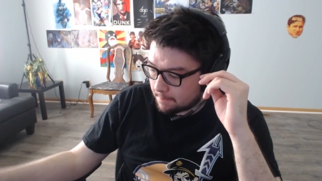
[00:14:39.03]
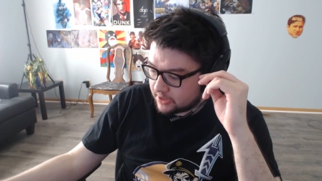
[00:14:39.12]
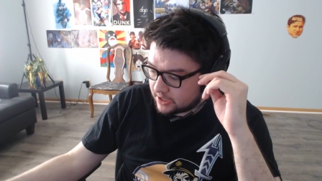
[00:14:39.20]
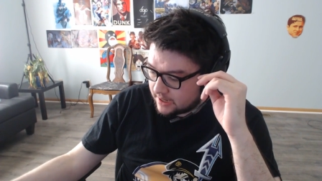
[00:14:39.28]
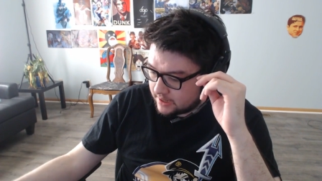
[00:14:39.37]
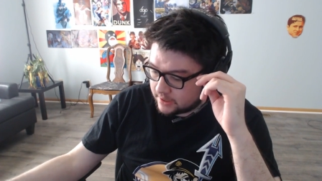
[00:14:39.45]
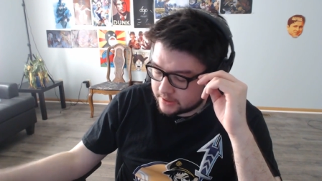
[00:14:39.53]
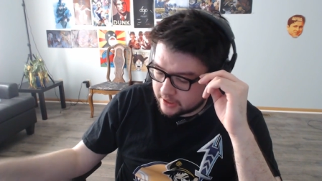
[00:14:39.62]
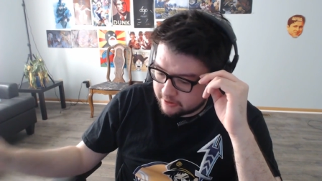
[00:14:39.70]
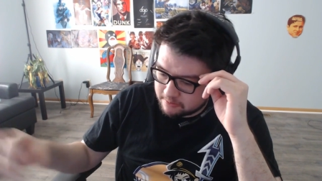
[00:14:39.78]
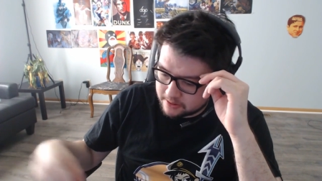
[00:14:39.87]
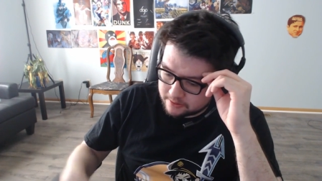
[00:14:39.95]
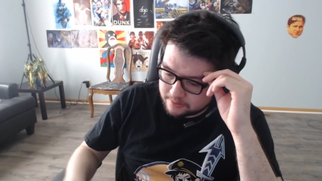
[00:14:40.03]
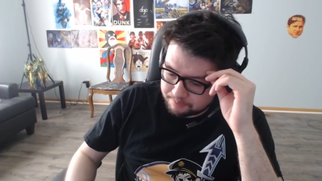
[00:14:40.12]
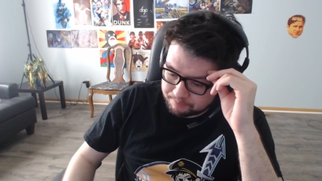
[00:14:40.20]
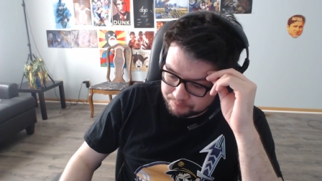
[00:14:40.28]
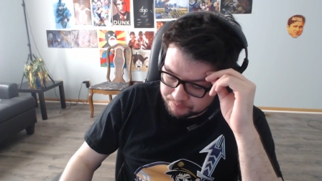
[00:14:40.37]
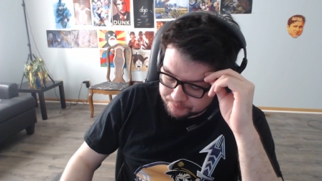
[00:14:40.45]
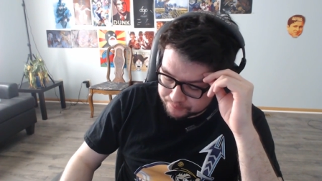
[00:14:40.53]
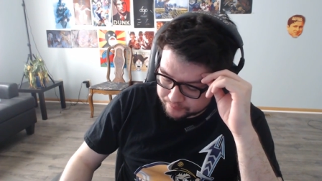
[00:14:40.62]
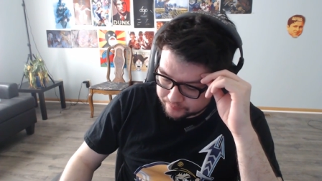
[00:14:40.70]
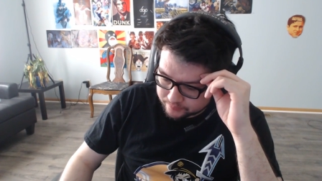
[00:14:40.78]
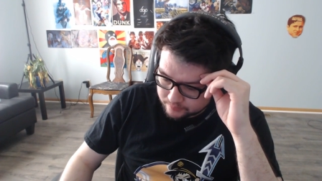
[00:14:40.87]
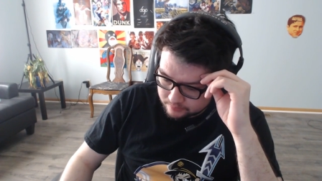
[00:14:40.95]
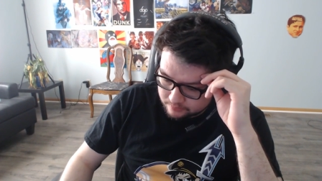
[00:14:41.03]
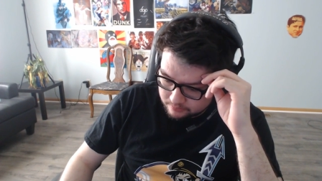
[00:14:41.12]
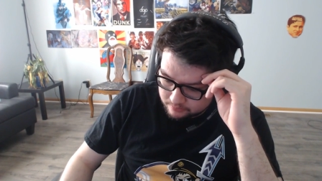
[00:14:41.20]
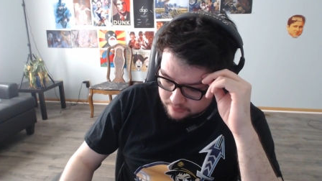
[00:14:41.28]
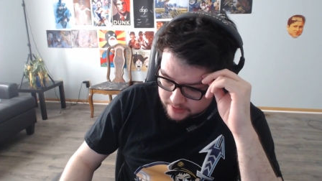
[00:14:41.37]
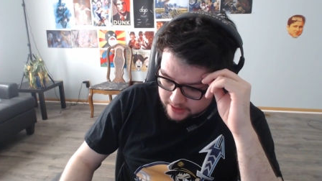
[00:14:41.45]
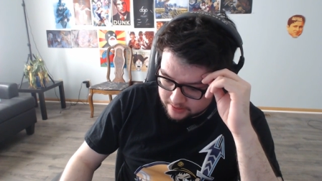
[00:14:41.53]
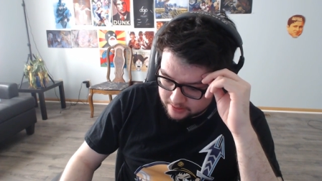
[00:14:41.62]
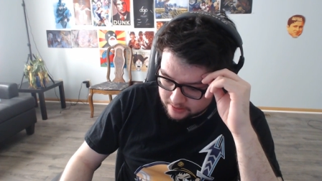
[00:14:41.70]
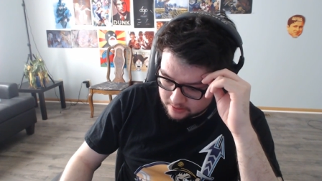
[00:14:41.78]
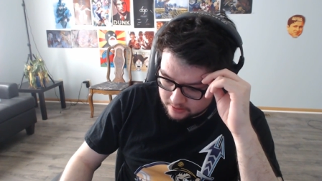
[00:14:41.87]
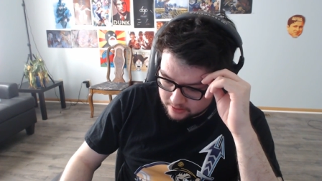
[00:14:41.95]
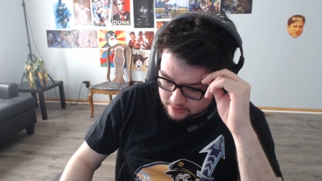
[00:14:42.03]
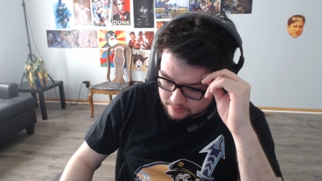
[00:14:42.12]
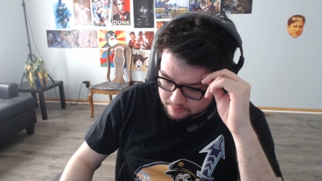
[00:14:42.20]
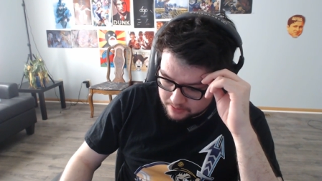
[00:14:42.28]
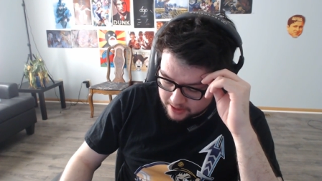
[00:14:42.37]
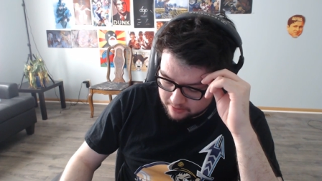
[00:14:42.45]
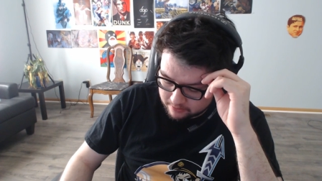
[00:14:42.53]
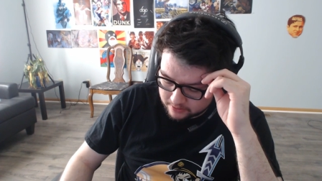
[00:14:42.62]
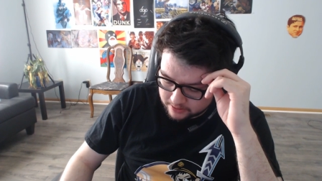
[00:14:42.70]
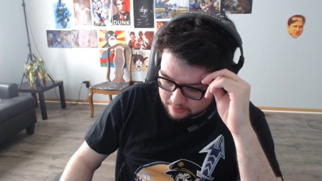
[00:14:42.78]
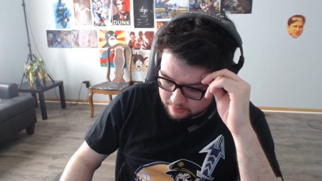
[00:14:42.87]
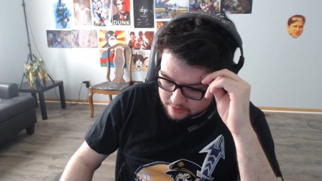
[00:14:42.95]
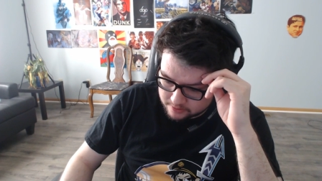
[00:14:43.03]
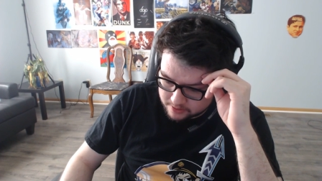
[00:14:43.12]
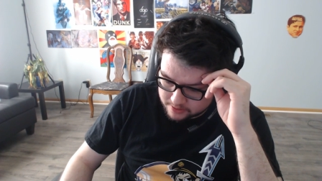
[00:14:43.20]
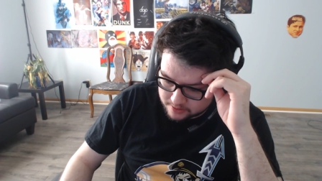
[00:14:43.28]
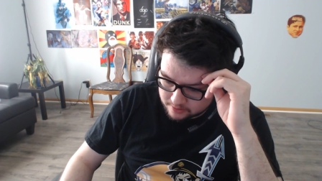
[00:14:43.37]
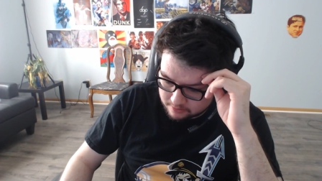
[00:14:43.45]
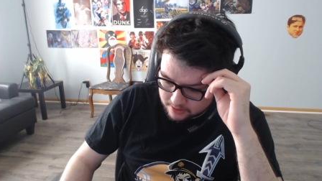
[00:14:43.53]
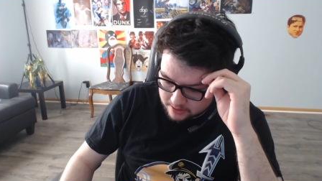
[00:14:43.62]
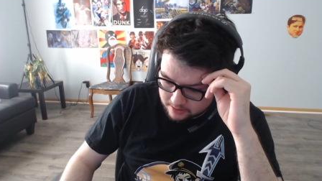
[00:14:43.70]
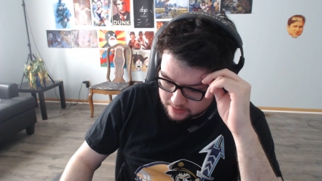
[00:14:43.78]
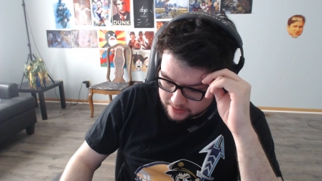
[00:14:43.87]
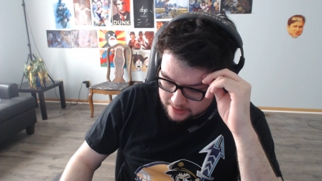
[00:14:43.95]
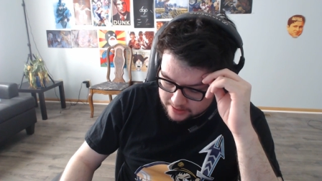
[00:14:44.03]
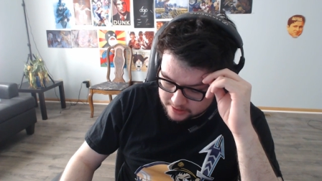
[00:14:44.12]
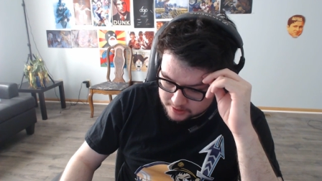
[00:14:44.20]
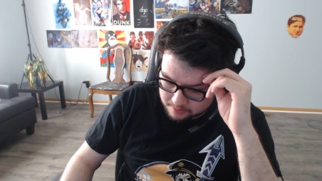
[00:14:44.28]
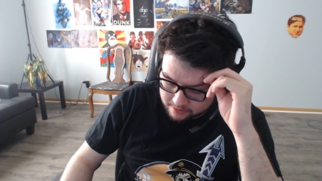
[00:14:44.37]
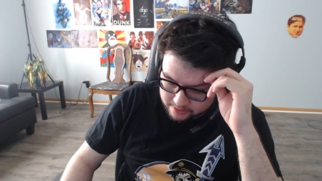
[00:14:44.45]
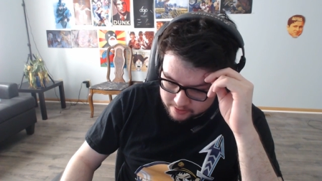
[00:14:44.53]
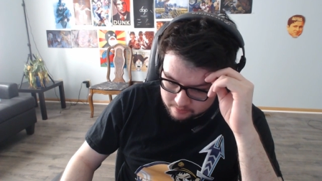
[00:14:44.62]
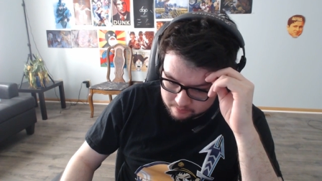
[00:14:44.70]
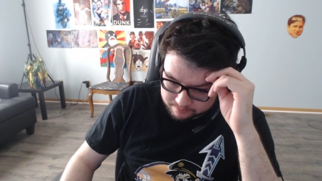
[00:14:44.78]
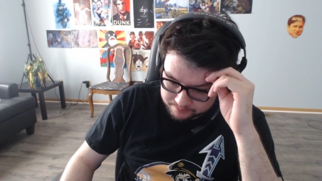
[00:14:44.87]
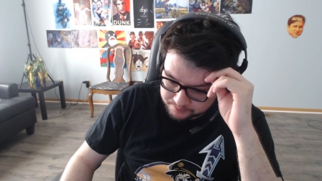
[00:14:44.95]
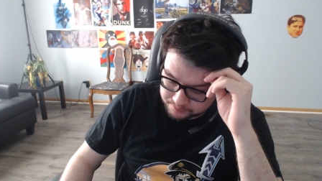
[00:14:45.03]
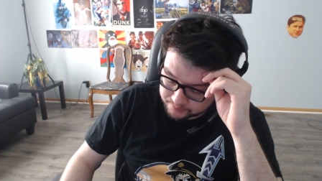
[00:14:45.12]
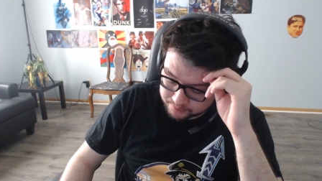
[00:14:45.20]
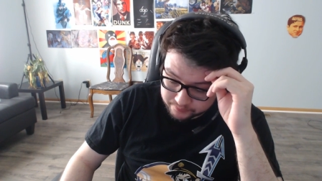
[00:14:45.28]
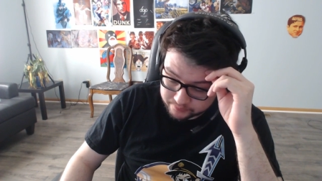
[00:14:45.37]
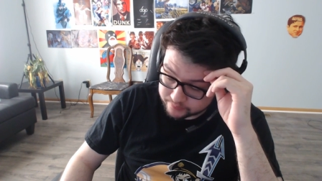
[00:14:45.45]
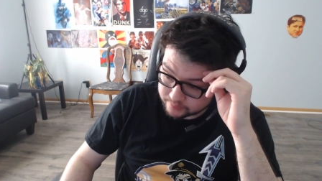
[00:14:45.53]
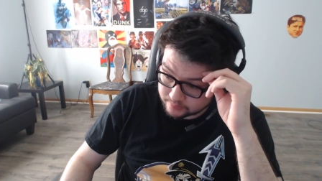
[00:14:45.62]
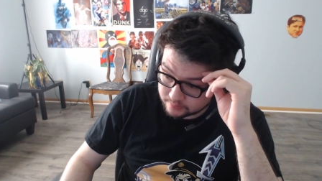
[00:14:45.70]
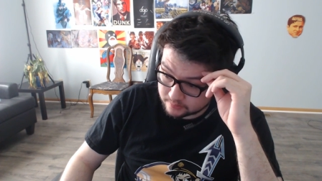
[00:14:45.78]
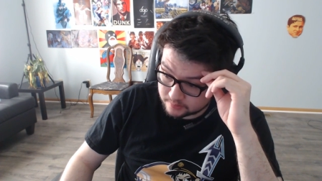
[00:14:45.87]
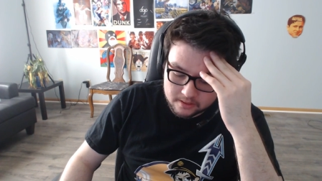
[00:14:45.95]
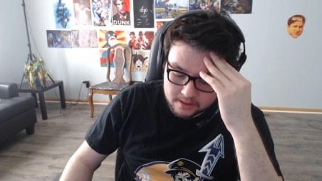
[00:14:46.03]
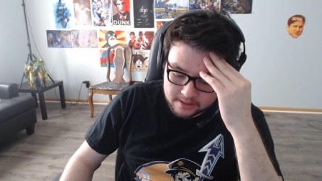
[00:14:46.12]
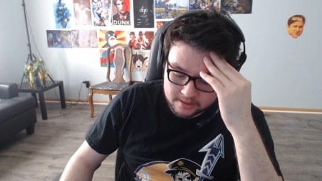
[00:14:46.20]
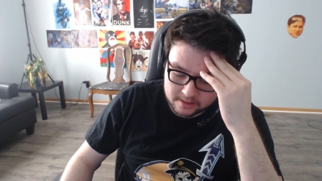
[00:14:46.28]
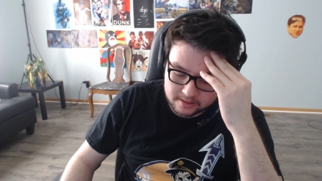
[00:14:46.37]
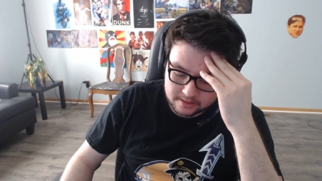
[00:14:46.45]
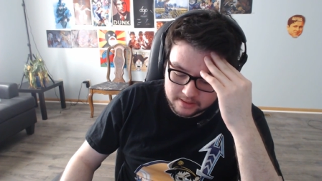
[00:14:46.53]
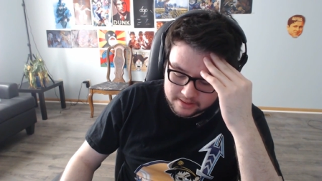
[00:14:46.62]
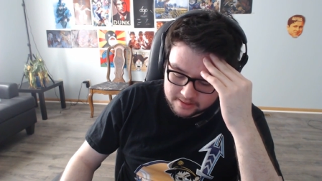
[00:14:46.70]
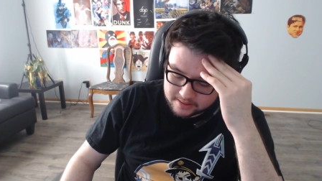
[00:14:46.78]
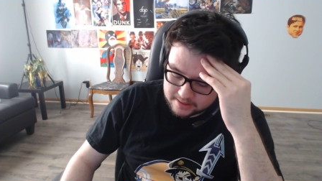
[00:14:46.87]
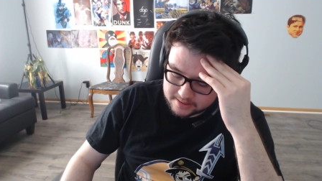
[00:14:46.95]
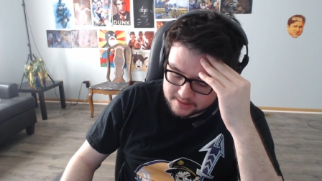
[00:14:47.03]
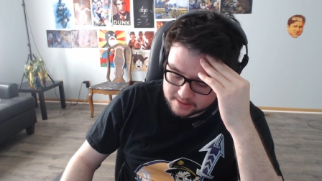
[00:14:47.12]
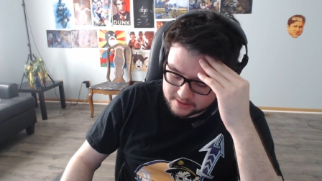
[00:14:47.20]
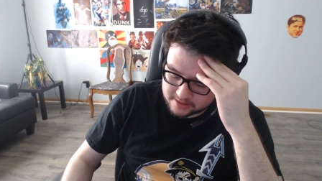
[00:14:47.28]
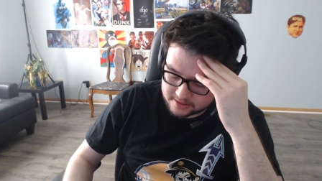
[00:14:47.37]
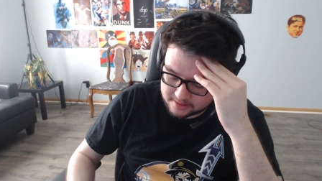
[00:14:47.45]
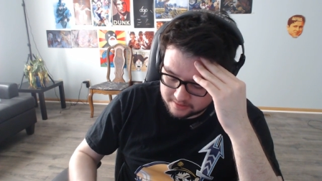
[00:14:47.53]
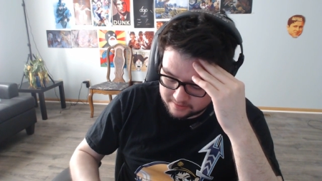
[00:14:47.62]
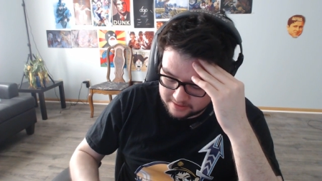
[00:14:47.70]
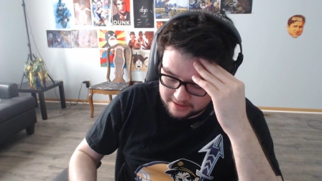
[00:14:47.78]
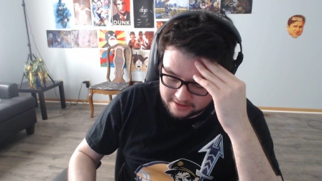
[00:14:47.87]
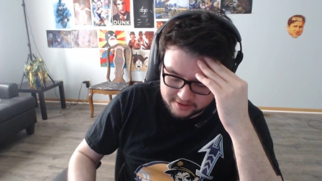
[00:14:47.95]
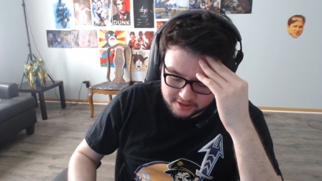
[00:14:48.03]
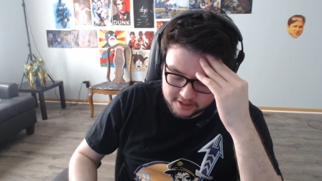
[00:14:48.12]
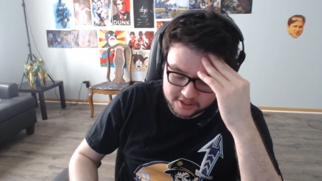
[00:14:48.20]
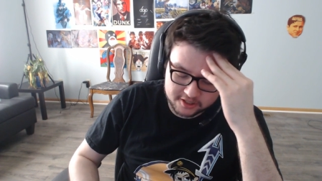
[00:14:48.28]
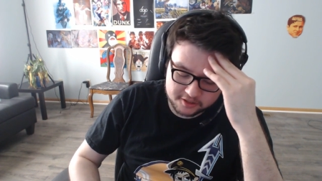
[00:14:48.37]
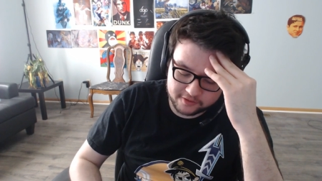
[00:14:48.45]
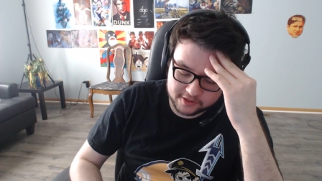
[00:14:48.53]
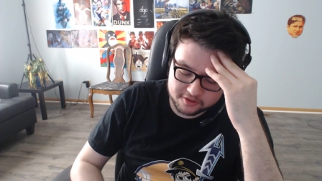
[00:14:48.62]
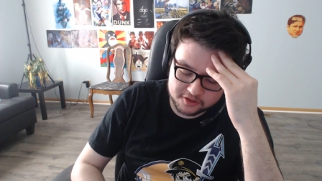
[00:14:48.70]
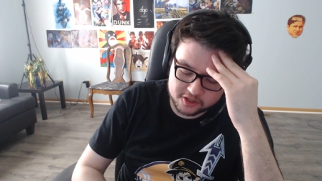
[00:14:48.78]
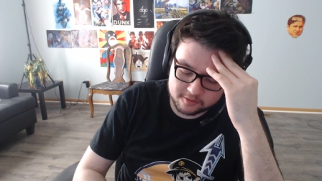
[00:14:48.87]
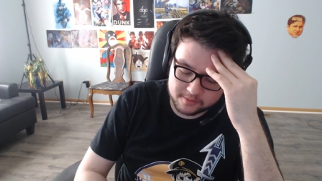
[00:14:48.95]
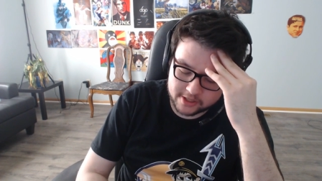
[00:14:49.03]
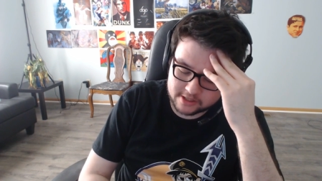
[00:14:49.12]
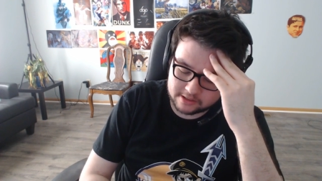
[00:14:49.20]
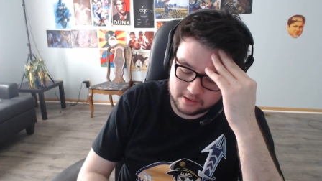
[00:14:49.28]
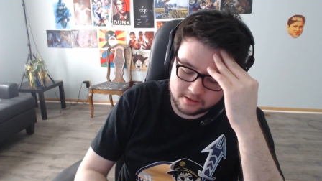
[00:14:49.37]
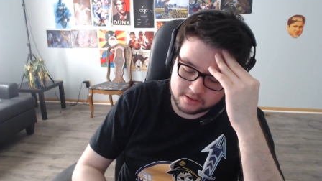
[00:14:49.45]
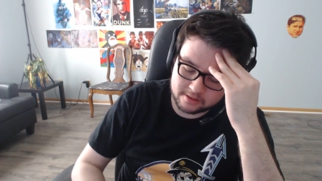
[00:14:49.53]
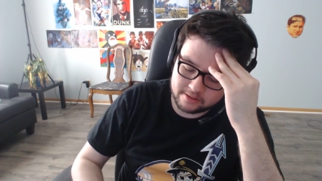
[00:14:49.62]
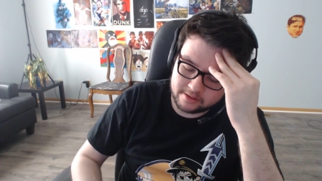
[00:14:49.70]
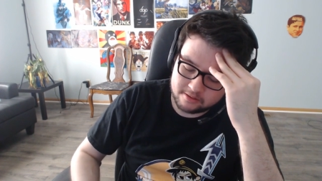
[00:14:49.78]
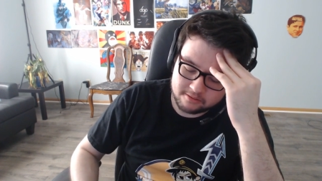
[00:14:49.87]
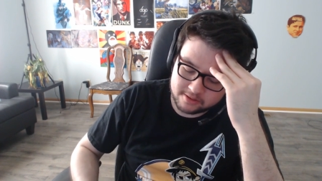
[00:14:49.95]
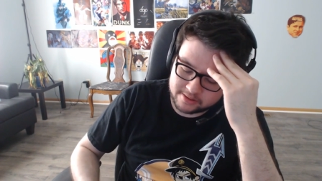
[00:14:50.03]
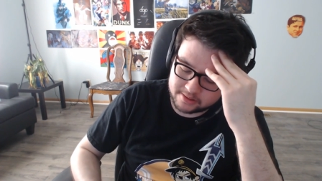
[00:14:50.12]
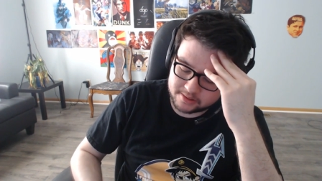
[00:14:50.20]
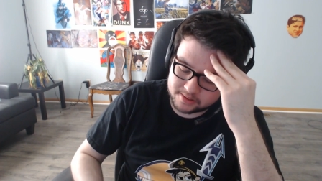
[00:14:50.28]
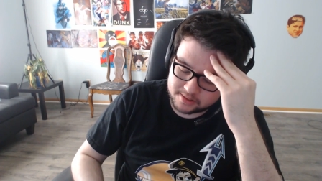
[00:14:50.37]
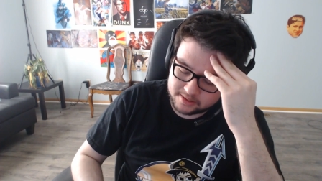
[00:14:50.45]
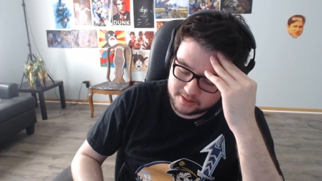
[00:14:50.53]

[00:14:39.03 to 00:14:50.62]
And I've been taking pain relievers once in a while, like aspirin. I think that's the gist of it. It just feels so much longer than it was.